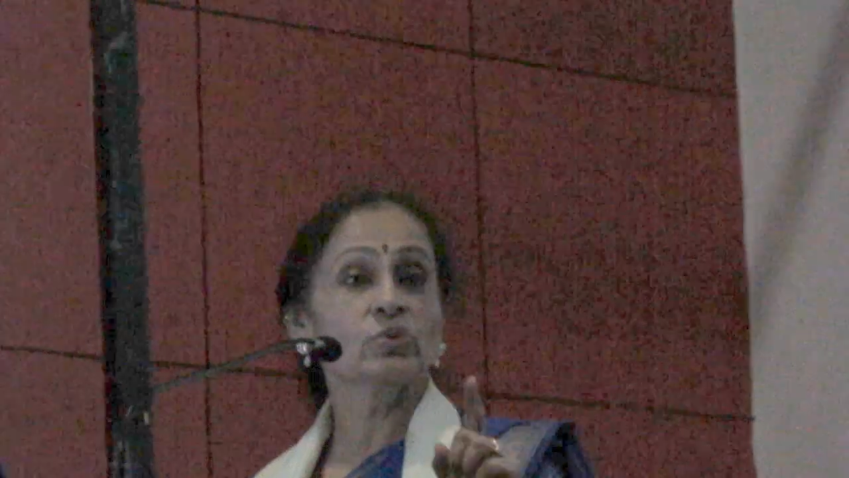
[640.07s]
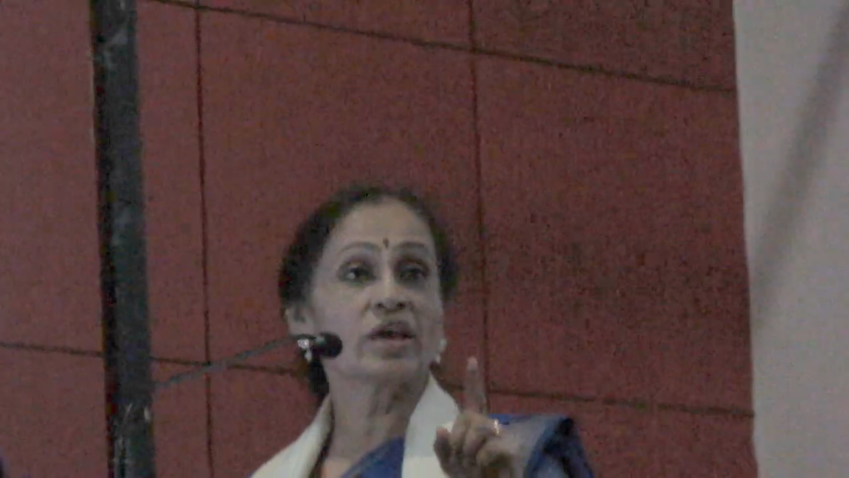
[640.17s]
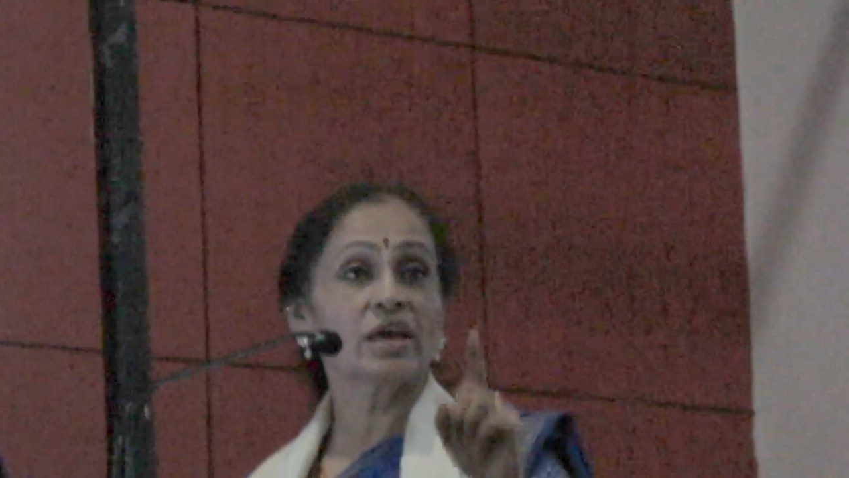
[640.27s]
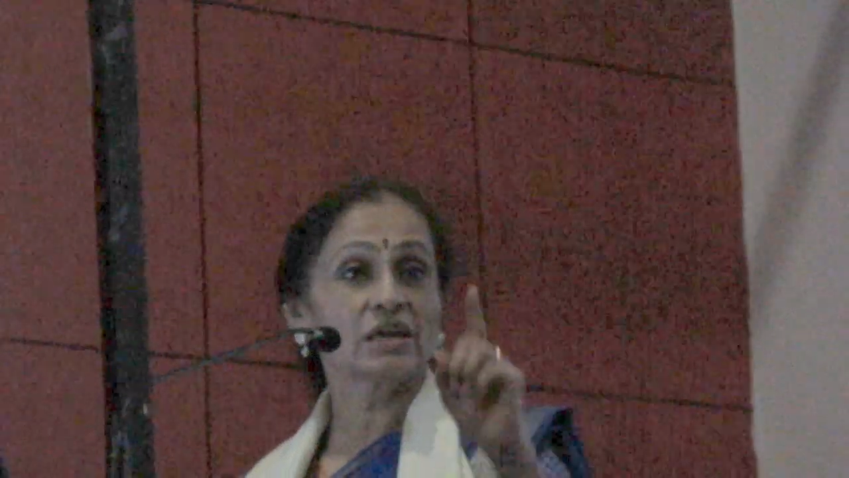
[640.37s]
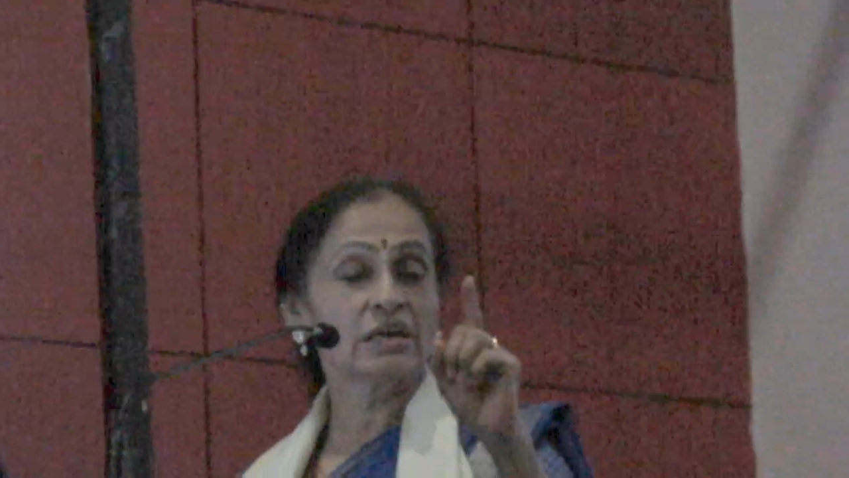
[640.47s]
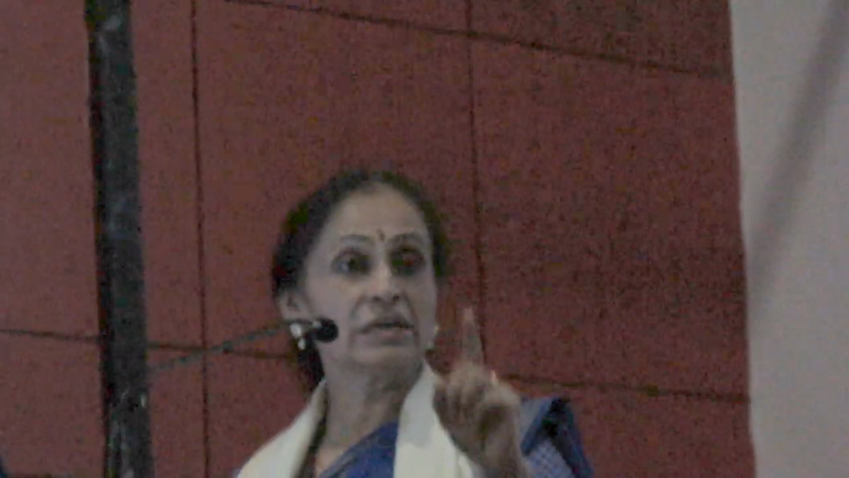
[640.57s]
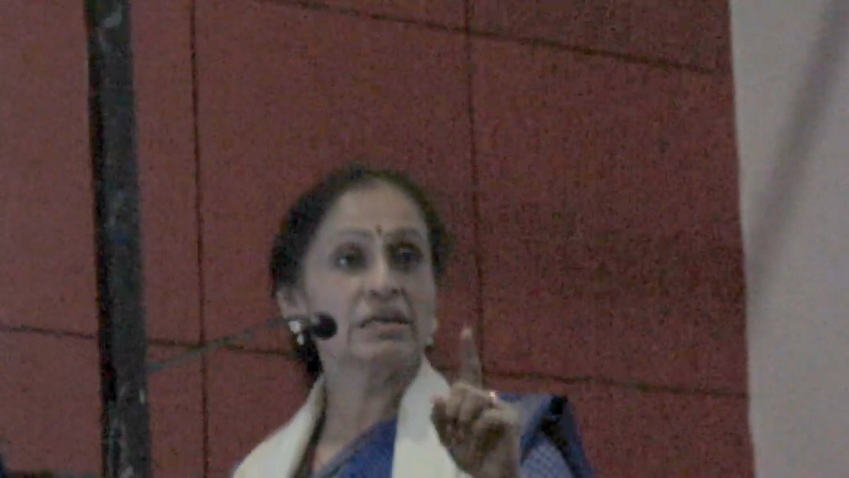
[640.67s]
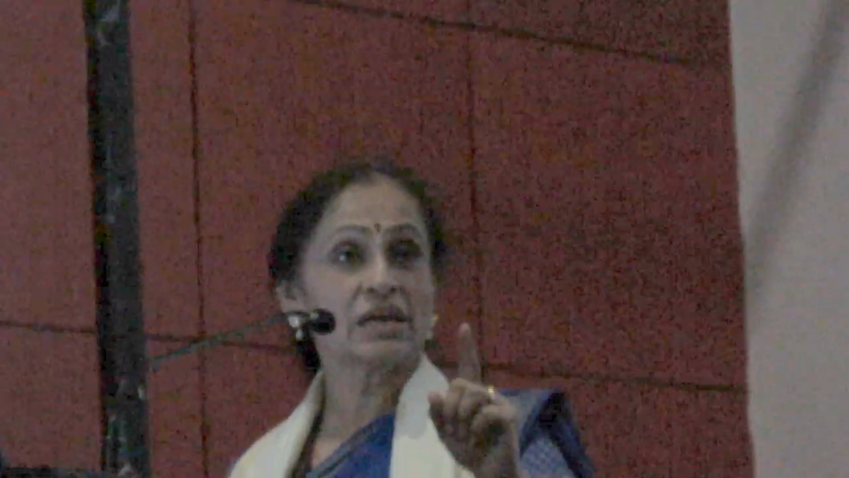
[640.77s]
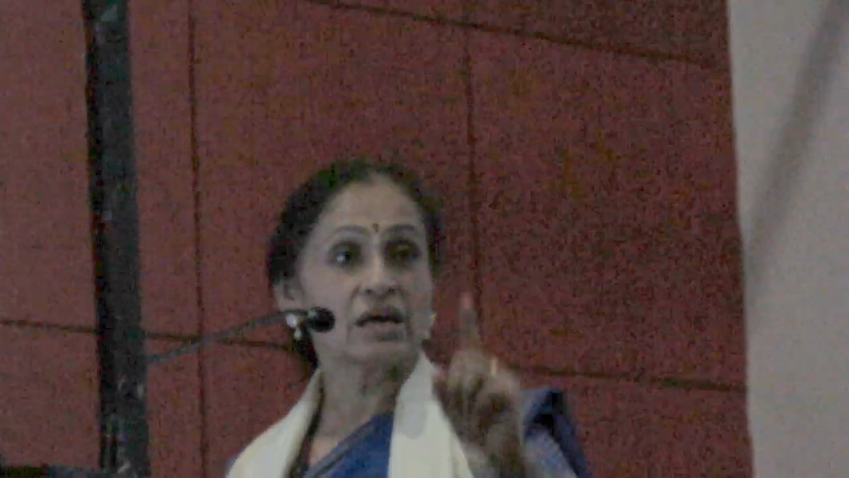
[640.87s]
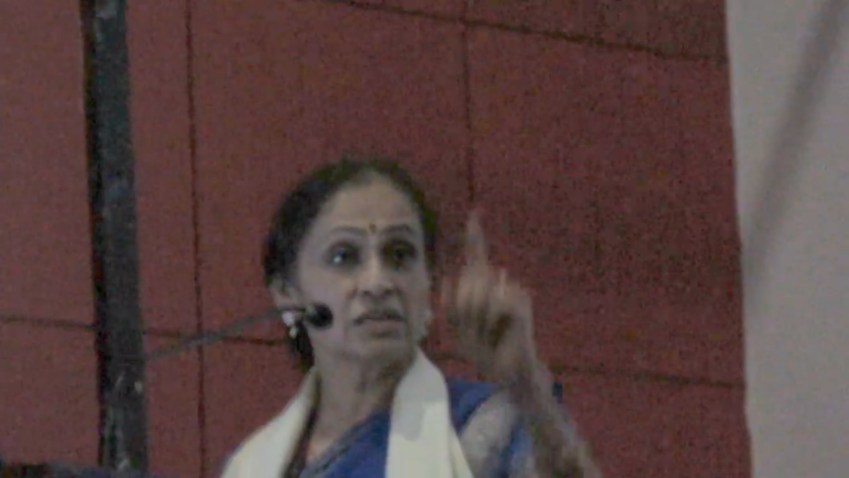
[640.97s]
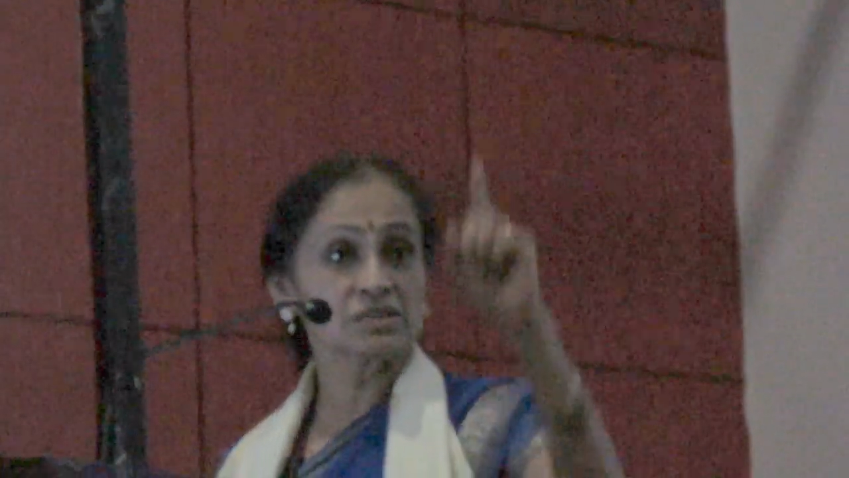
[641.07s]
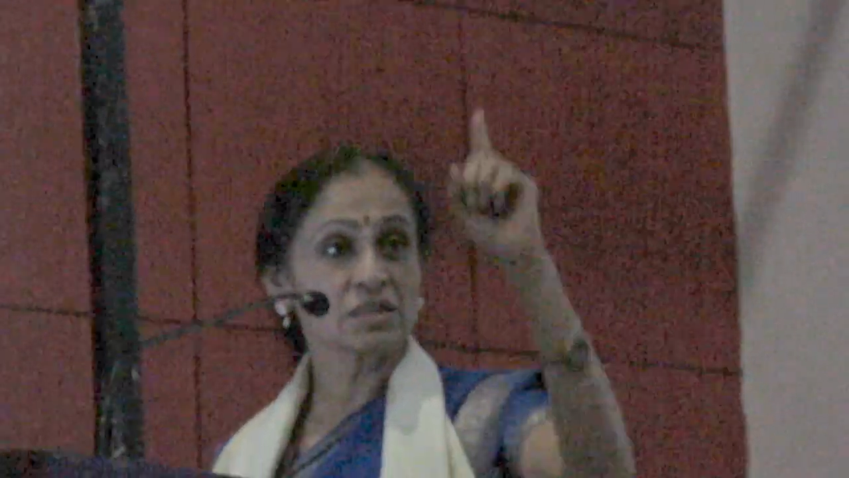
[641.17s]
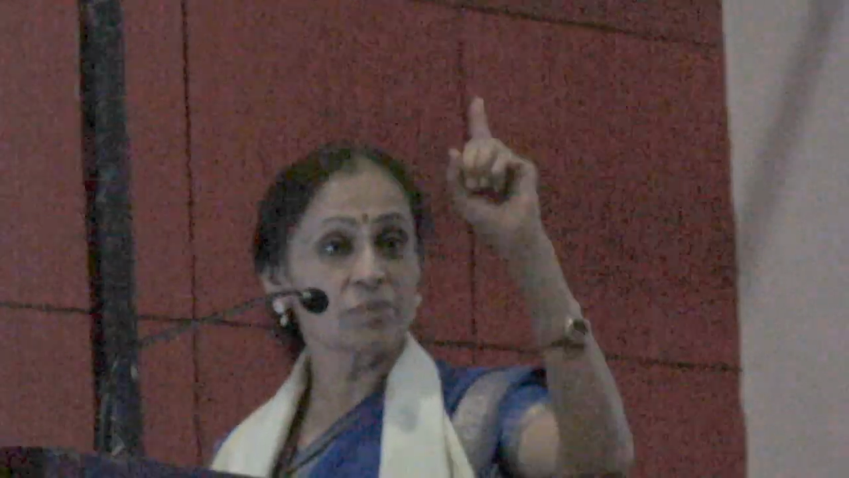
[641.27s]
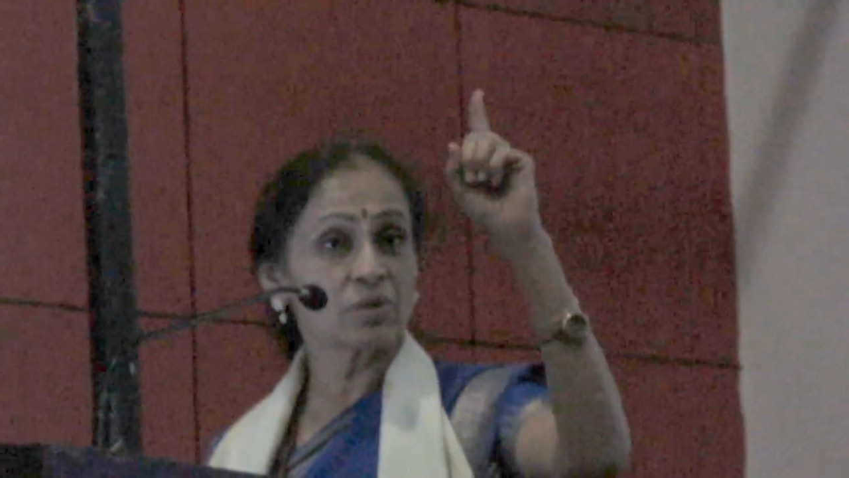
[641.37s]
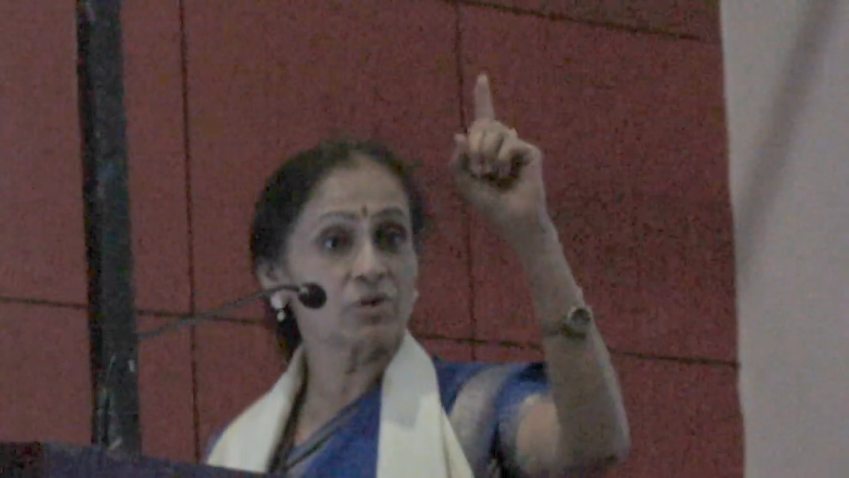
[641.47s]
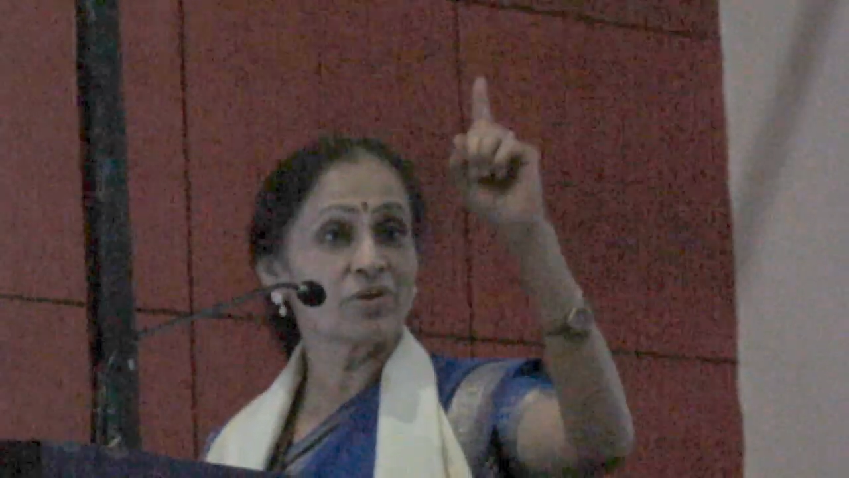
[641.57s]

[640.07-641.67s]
today India is number